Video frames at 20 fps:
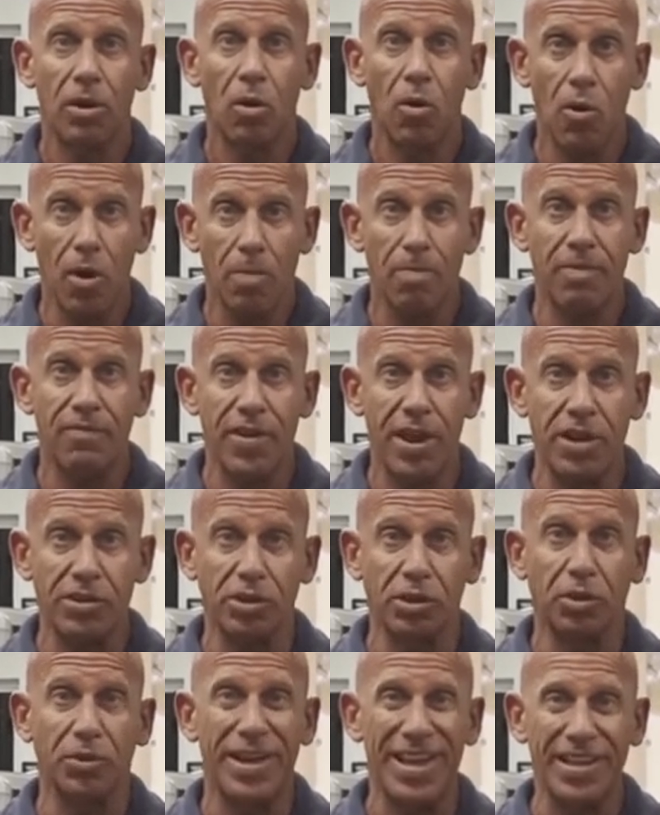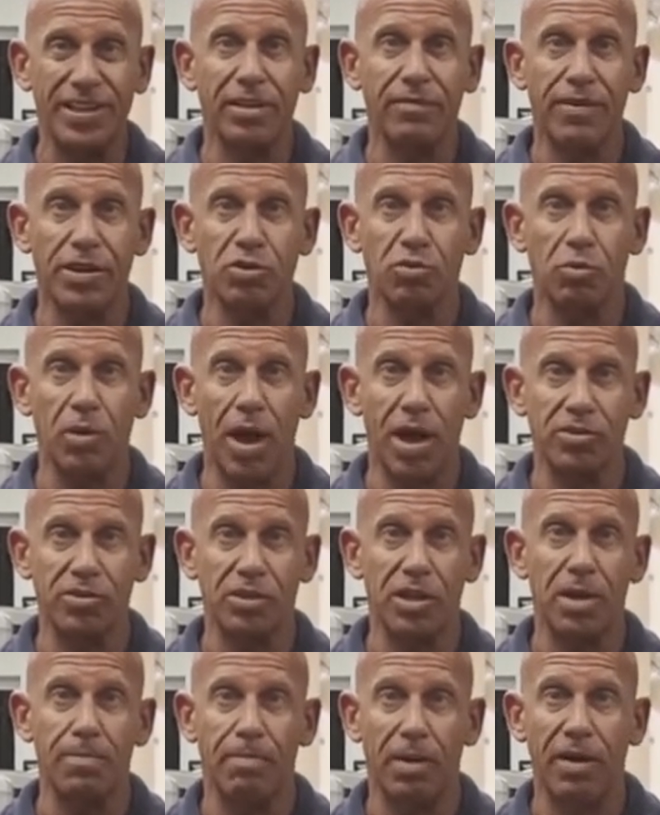or a professional
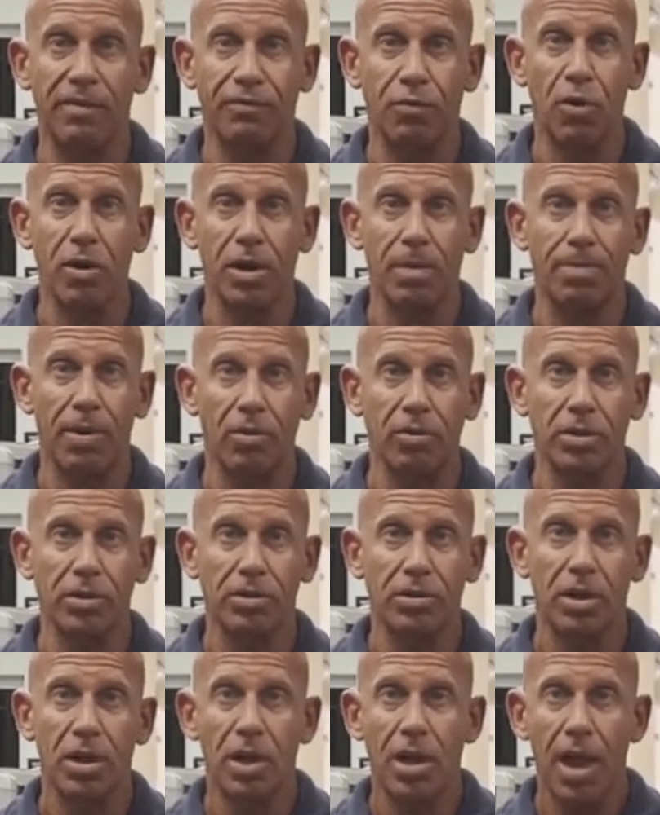individualizes the above 4 components